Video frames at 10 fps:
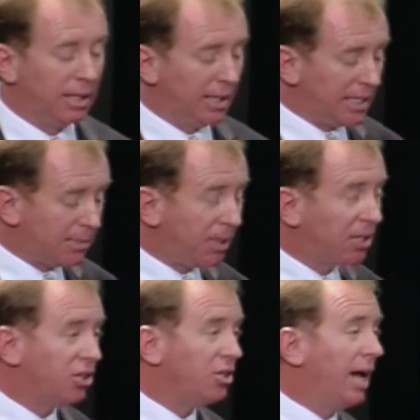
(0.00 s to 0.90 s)
It's
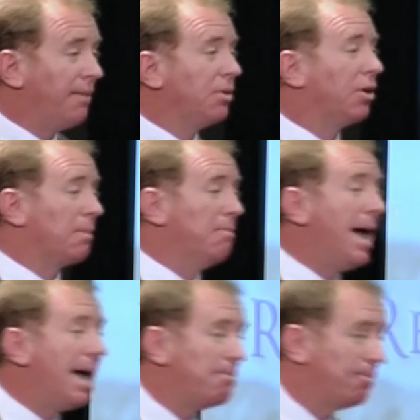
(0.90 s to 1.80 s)
because you haven't got a
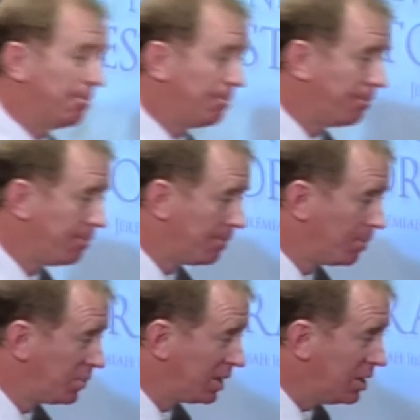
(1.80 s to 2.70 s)
map.
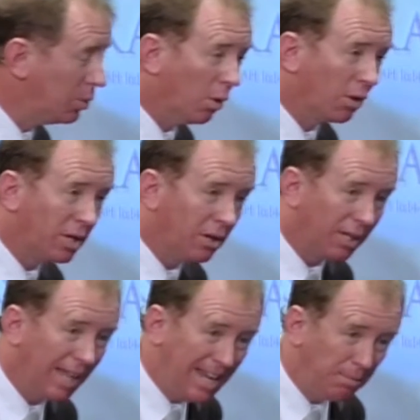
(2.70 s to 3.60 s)
You're walking on
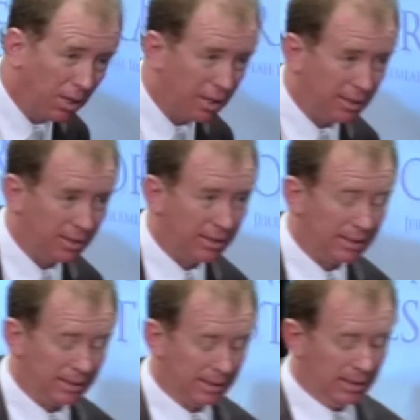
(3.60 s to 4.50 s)
landmines.
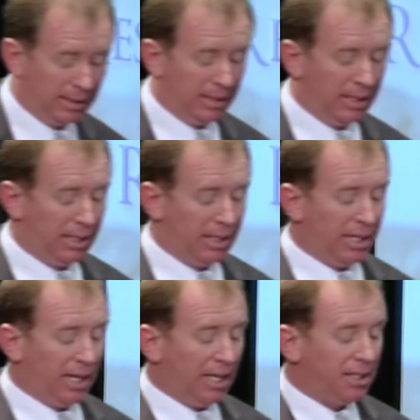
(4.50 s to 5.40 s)

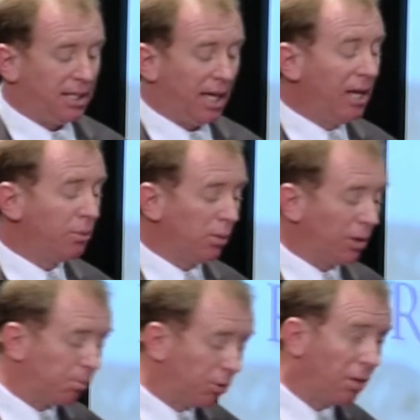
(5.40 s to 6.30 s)
And today we
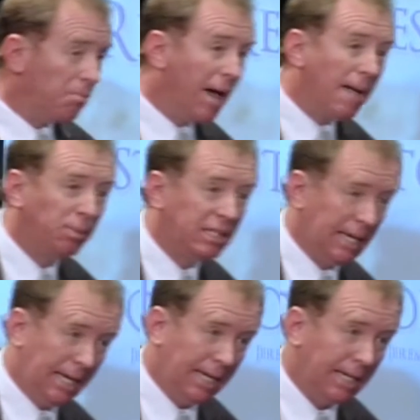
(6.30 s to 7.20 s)
want to put a map in
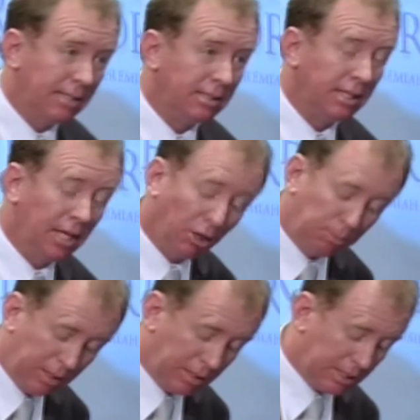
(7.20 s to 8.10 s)
your hands and
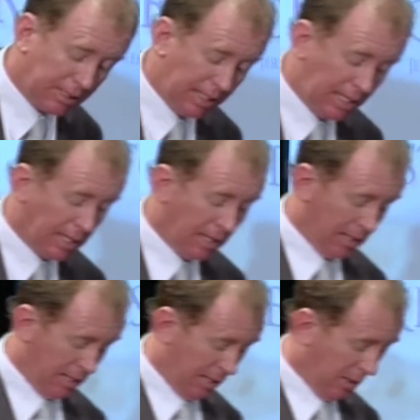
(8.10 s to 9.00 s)
help you to see
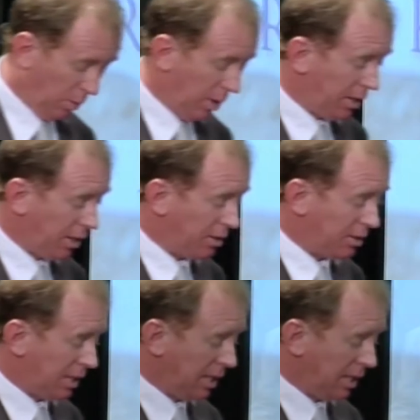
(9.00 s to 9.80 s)
where those